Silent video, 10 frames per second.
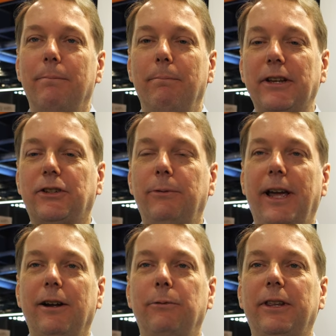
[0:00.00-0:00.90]
mess
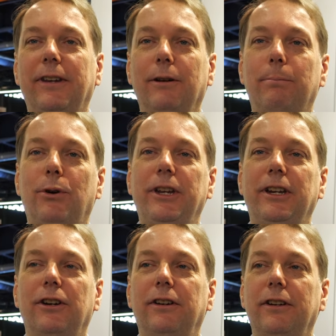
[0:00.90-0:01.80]
around with, you know,
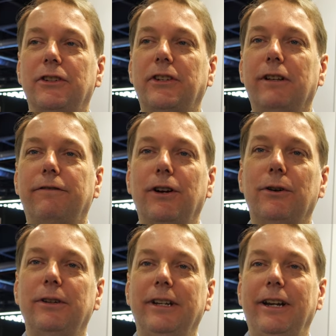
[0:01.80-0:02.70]
putting your cell
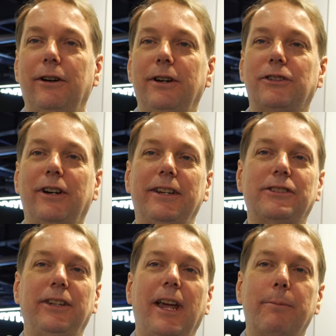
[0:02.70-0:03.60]
phone near and trying to
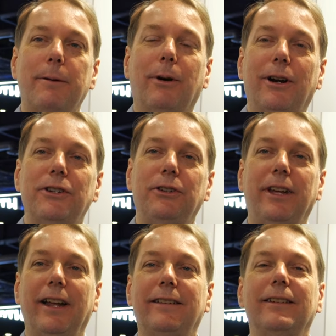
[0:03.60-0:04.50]
see how many bars you
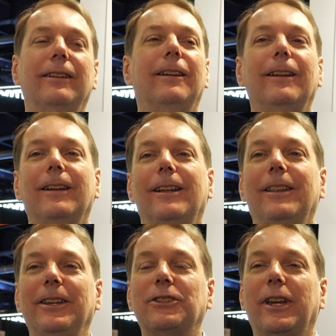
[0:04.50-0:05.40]
get,
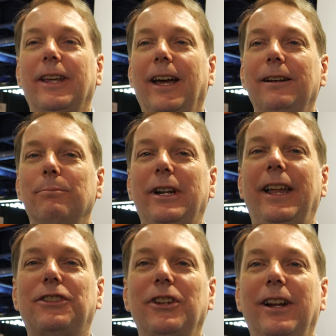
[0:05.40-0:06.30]
things like that. But
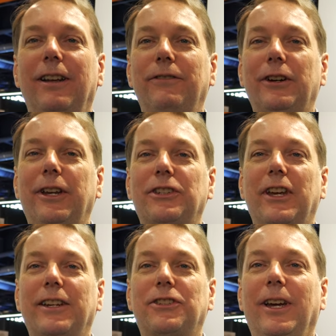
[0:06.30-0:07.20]
it's not a very
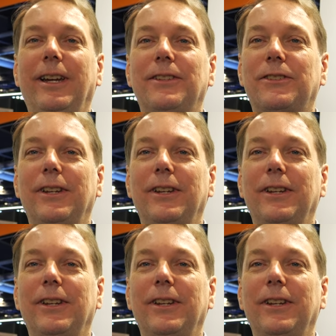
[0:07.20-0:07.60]
exact science.